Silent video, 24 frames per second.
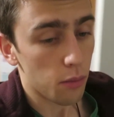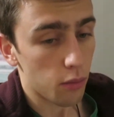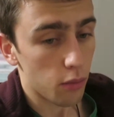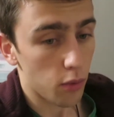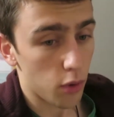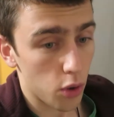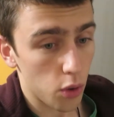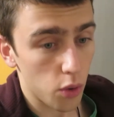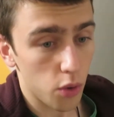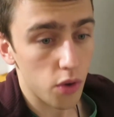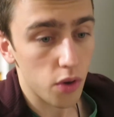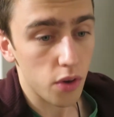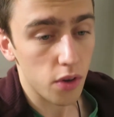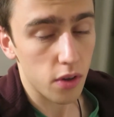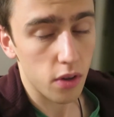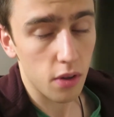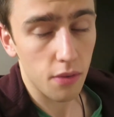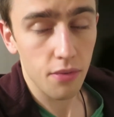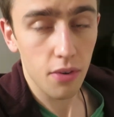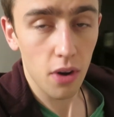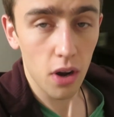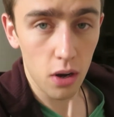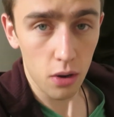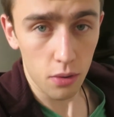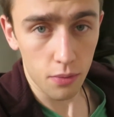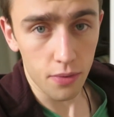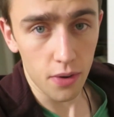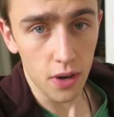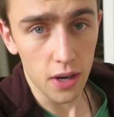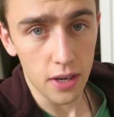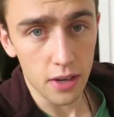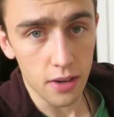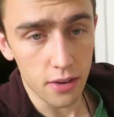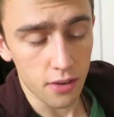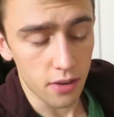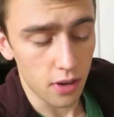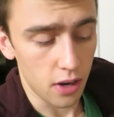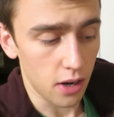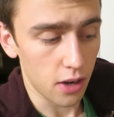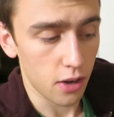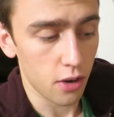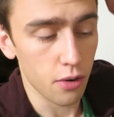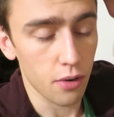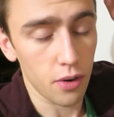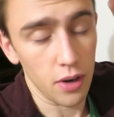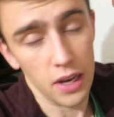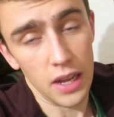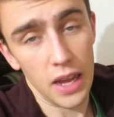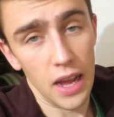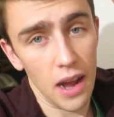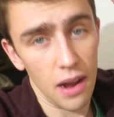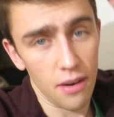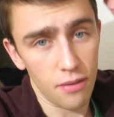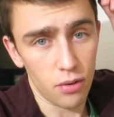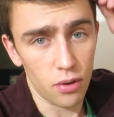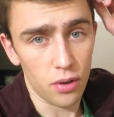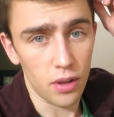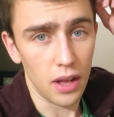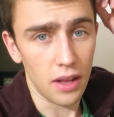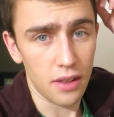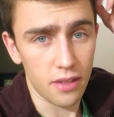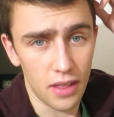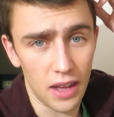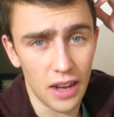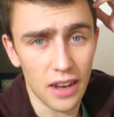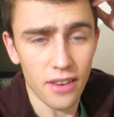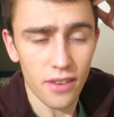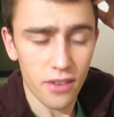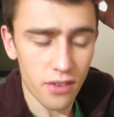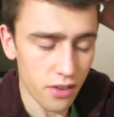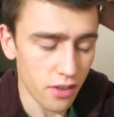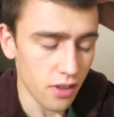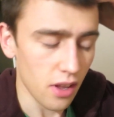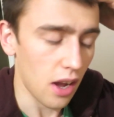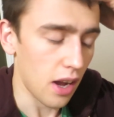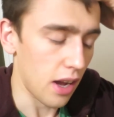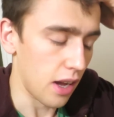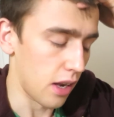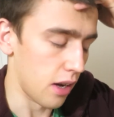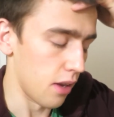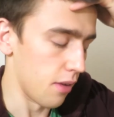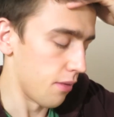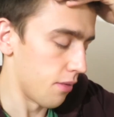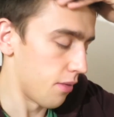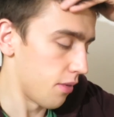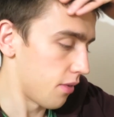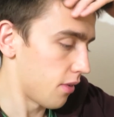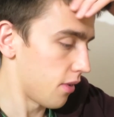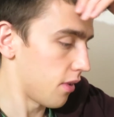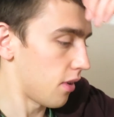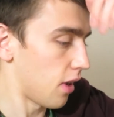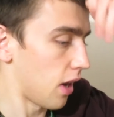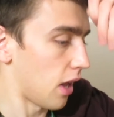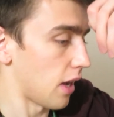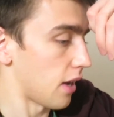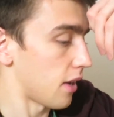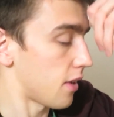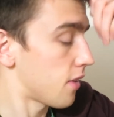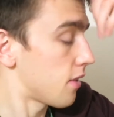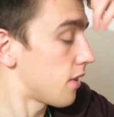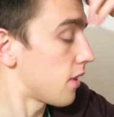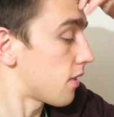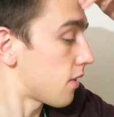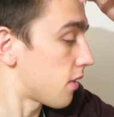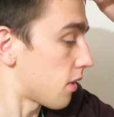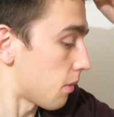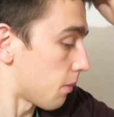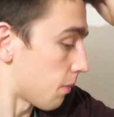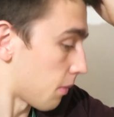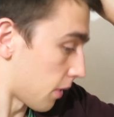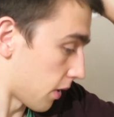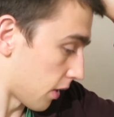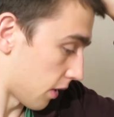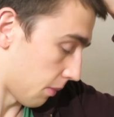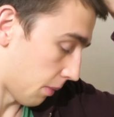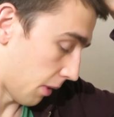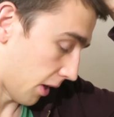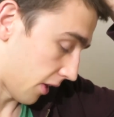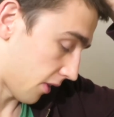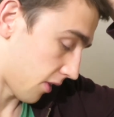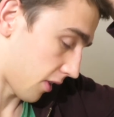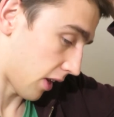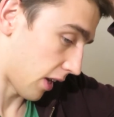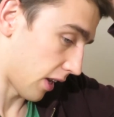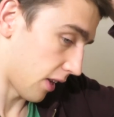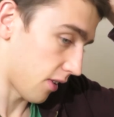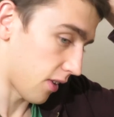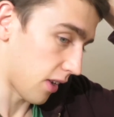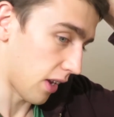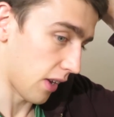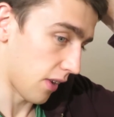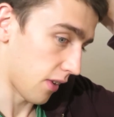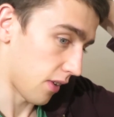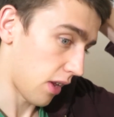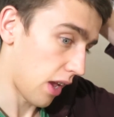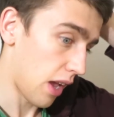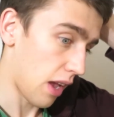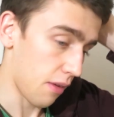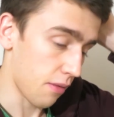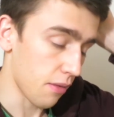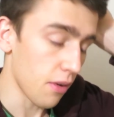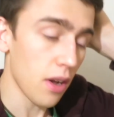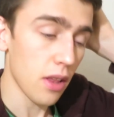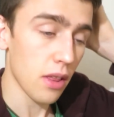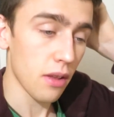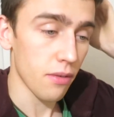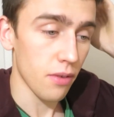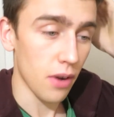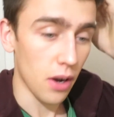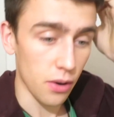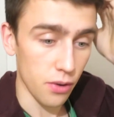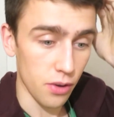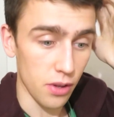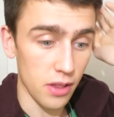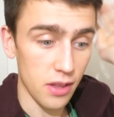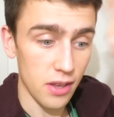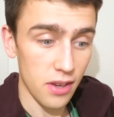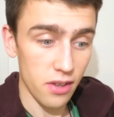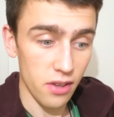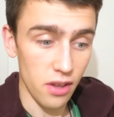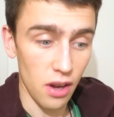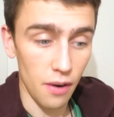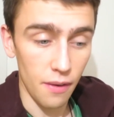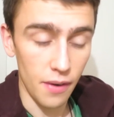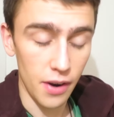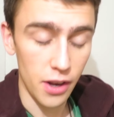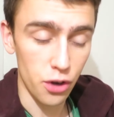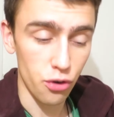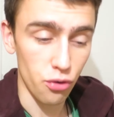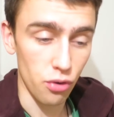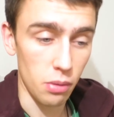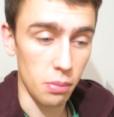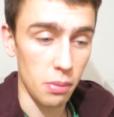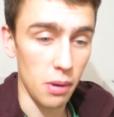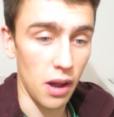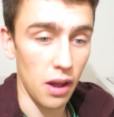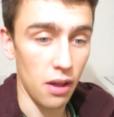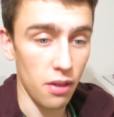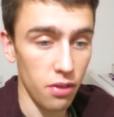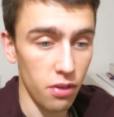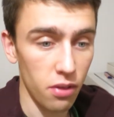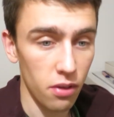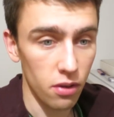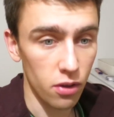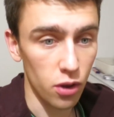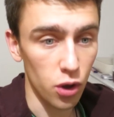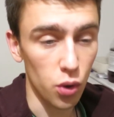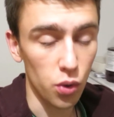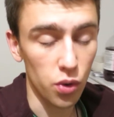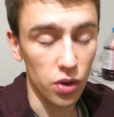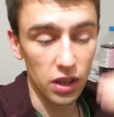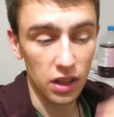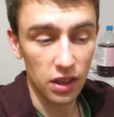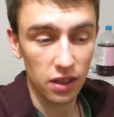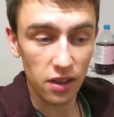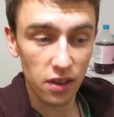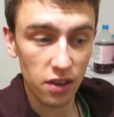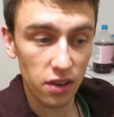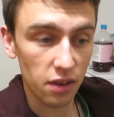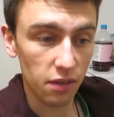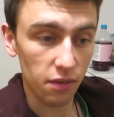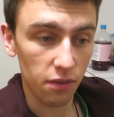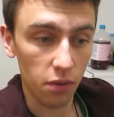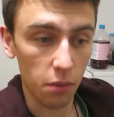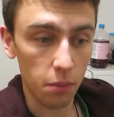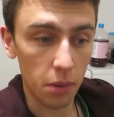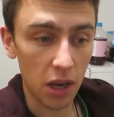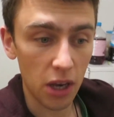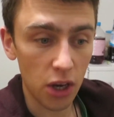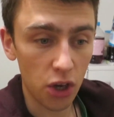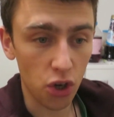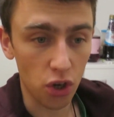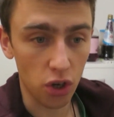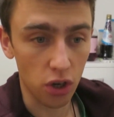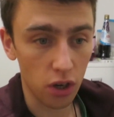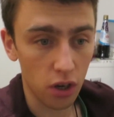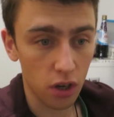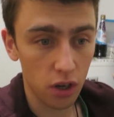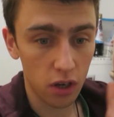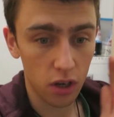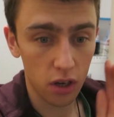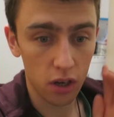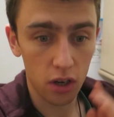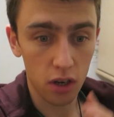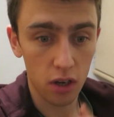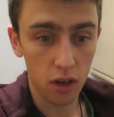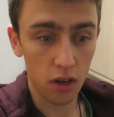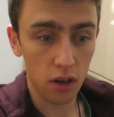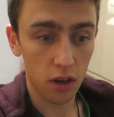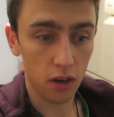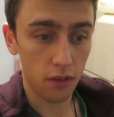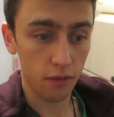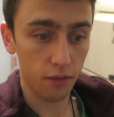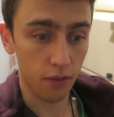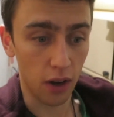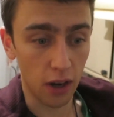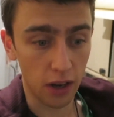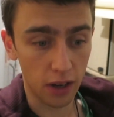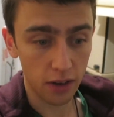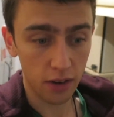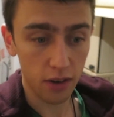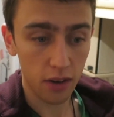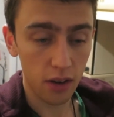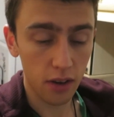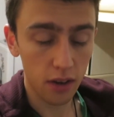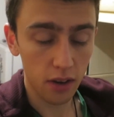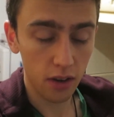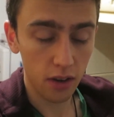uses the file finders that I currently have or that, that style of like system that basically says hey find the files in this directory path using this information find